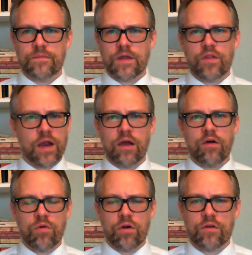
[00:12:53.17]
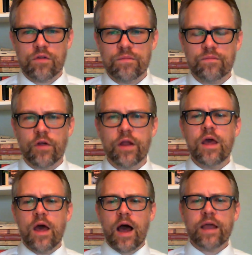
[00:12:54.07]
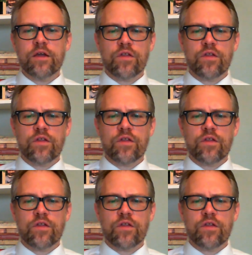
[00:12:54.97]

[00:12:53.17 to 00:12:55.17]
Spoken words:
That's not how it works, right? I could